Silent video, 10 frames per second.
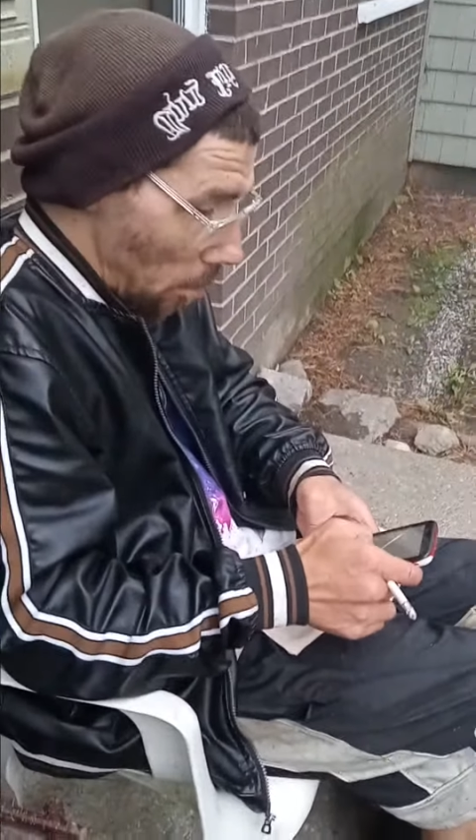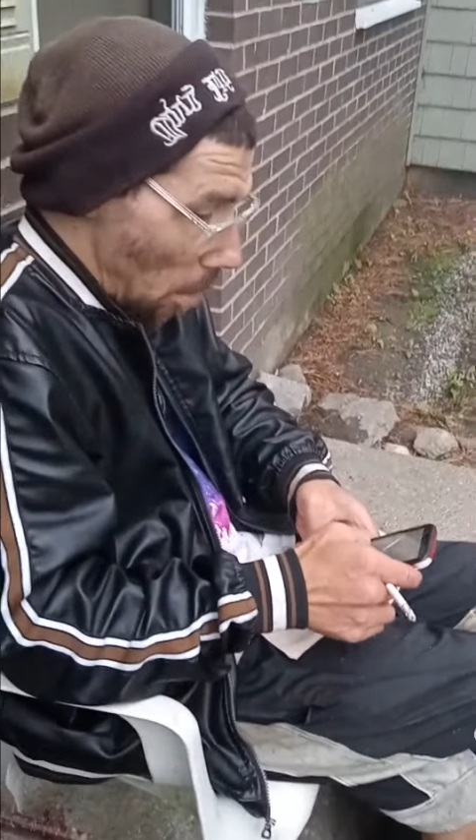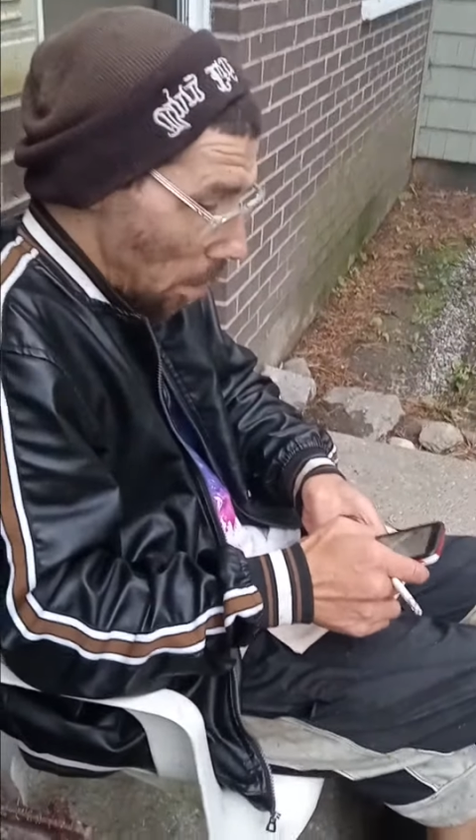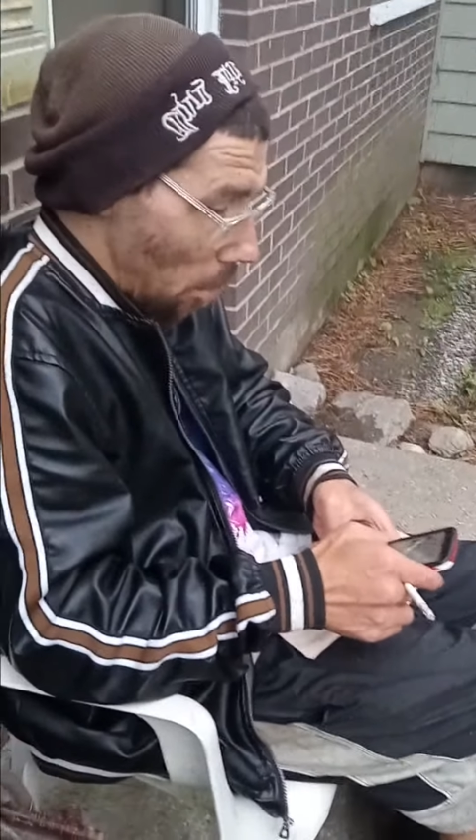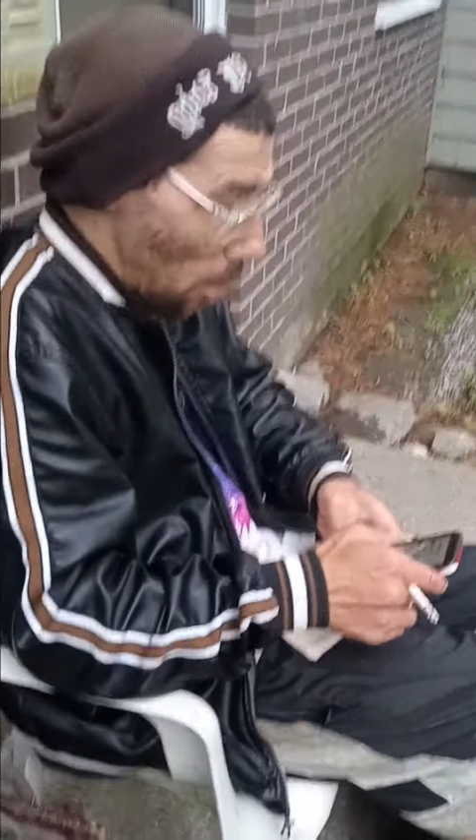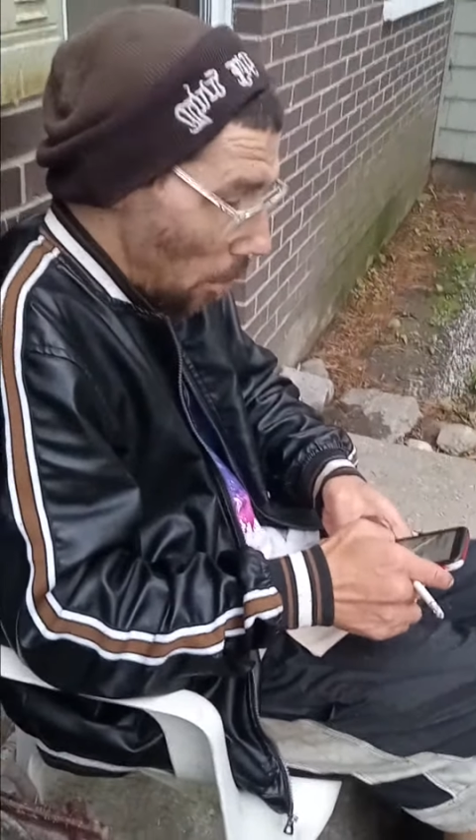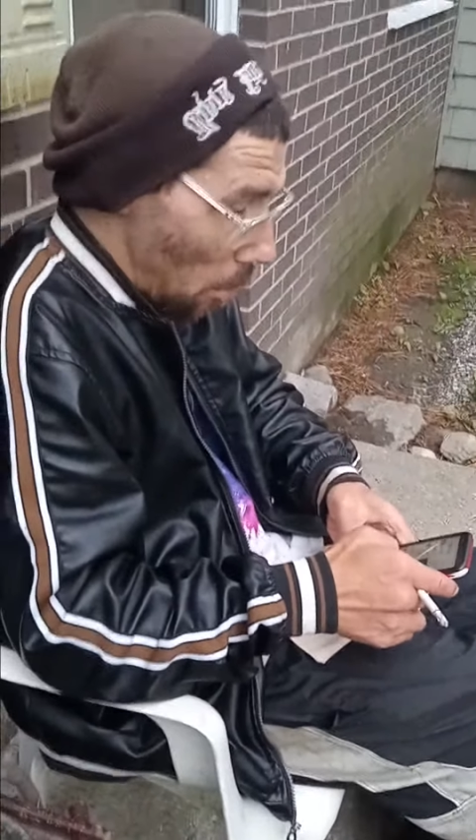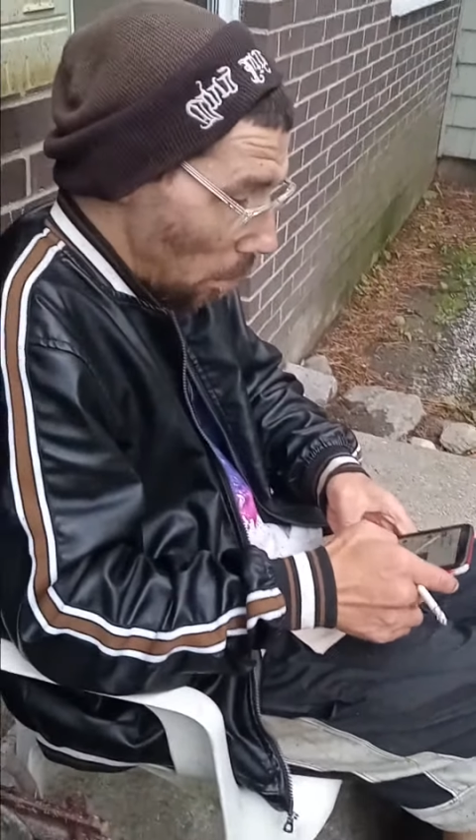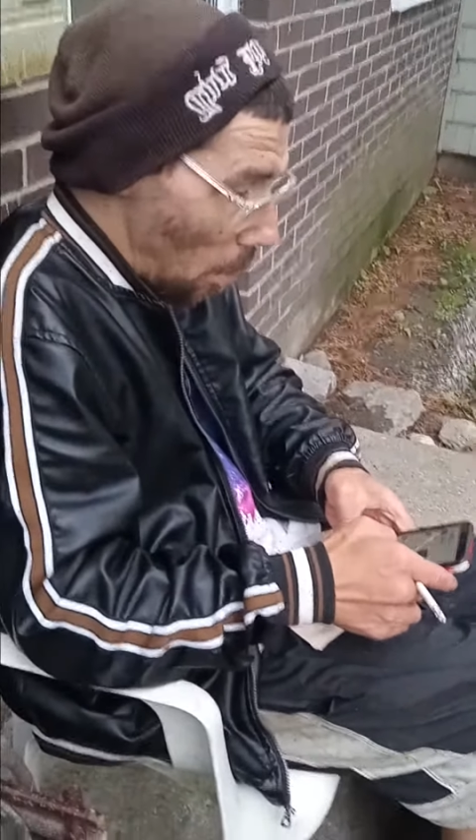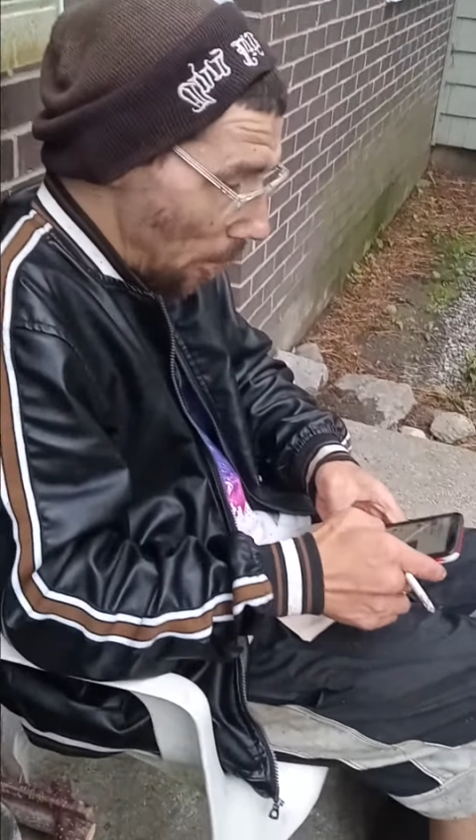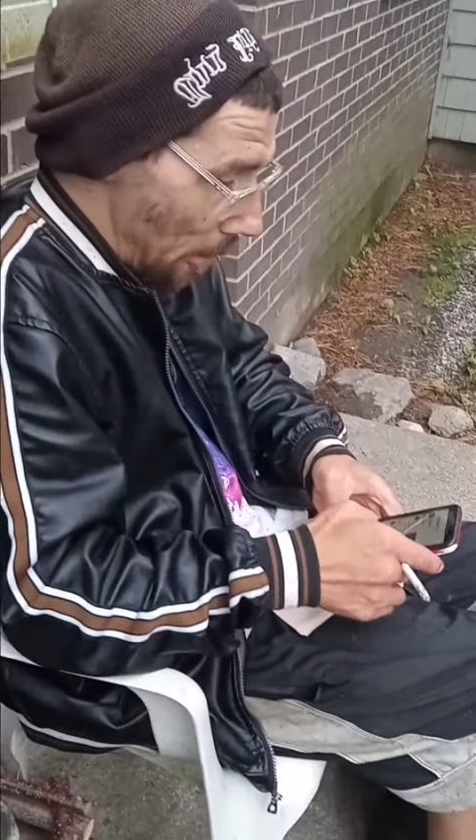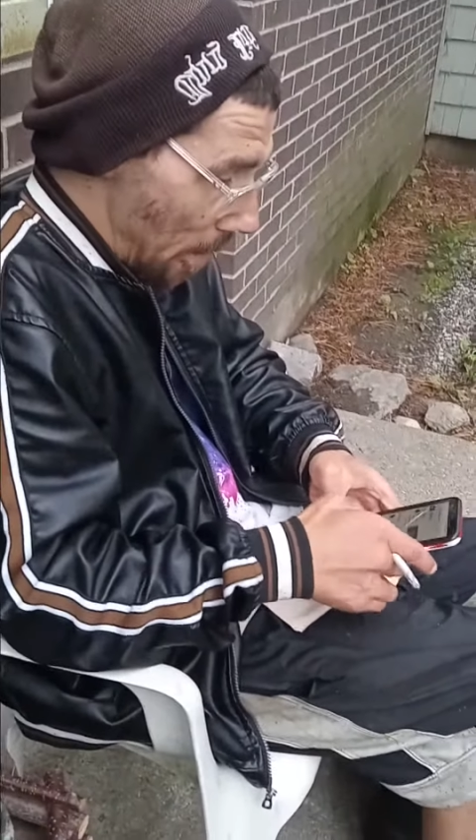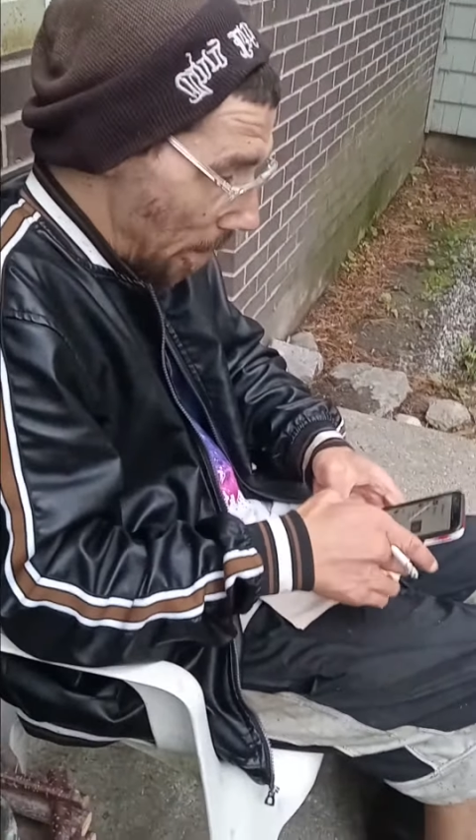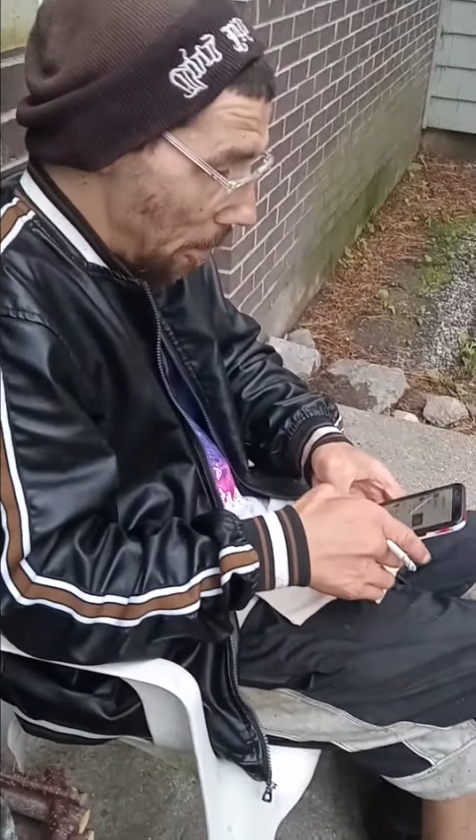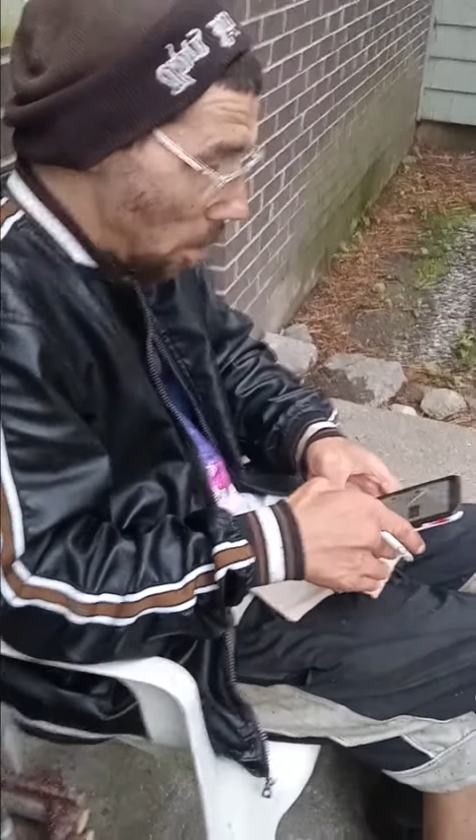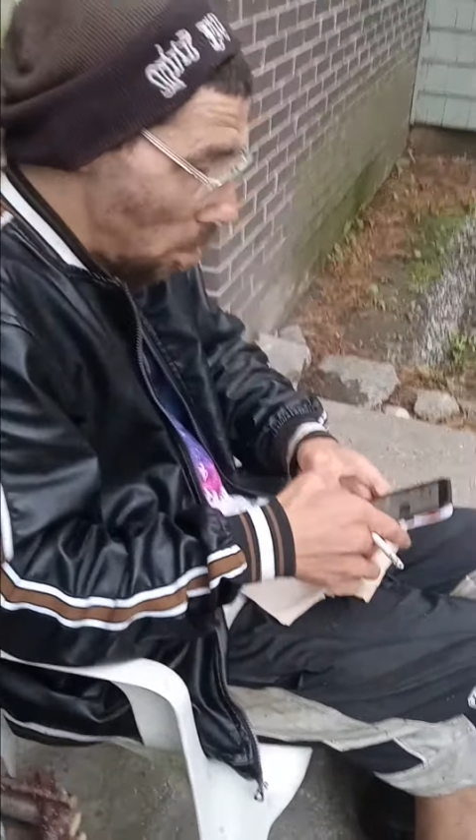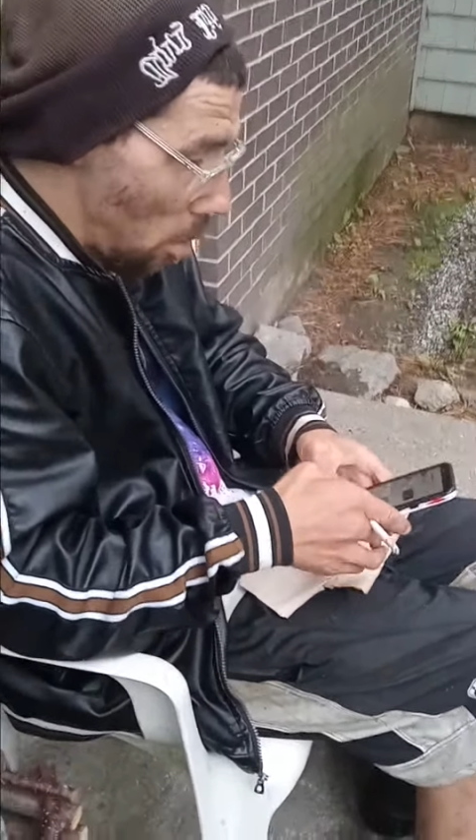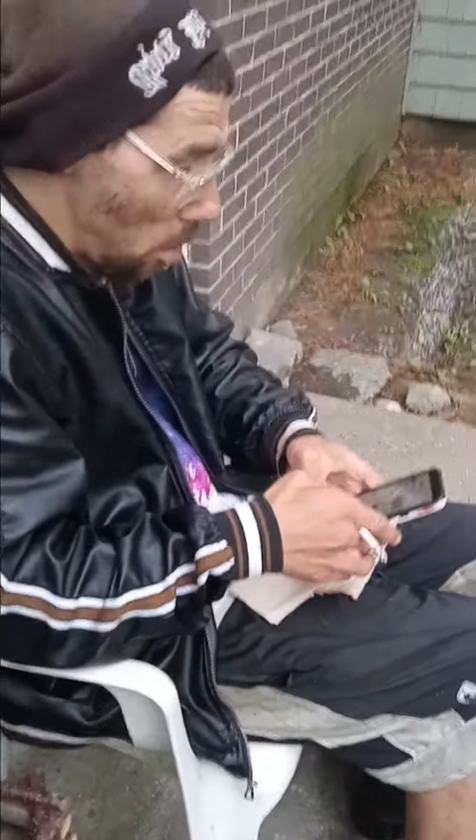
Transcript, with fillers: I told her we're going today. Okay,